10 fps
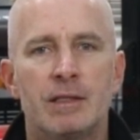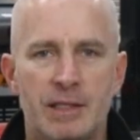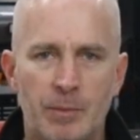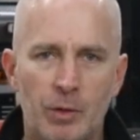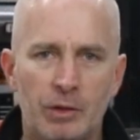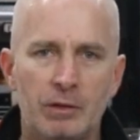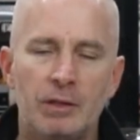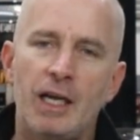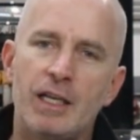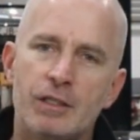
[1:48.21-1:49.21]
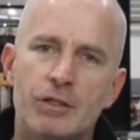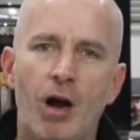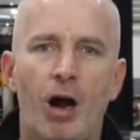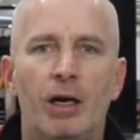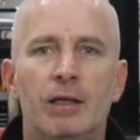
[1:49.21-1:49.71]
Simple and
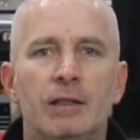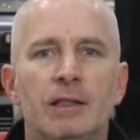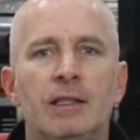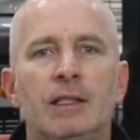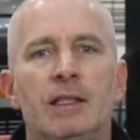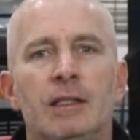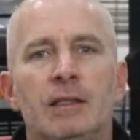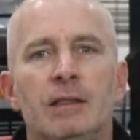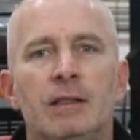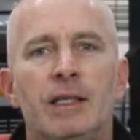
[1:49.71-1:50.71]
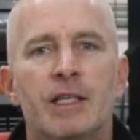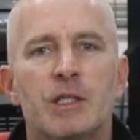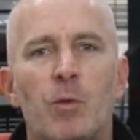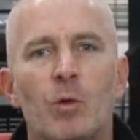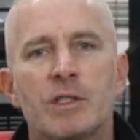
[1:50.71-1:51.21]
strong, in a
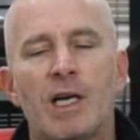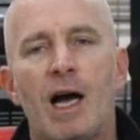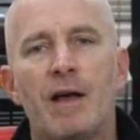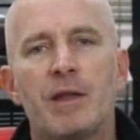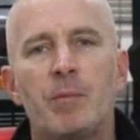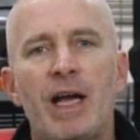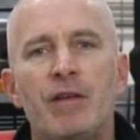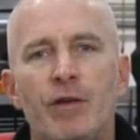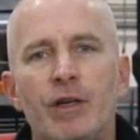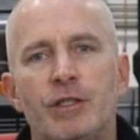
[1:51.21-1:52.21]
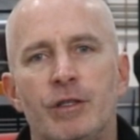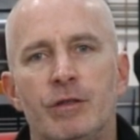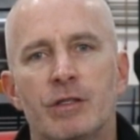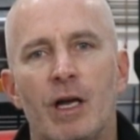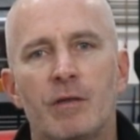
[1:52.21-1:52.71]
sports car that made
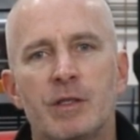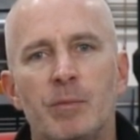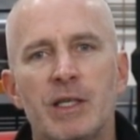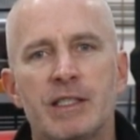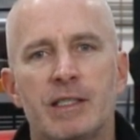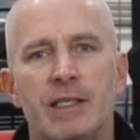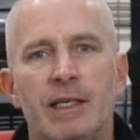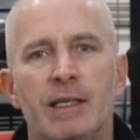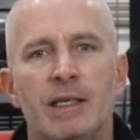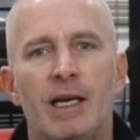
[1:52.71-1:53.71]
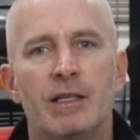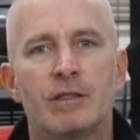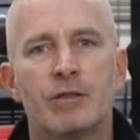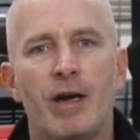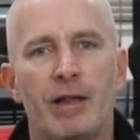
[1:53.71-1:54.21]
virtues of simplicity
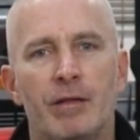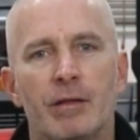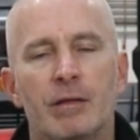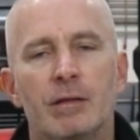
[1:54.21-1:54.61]
and strength.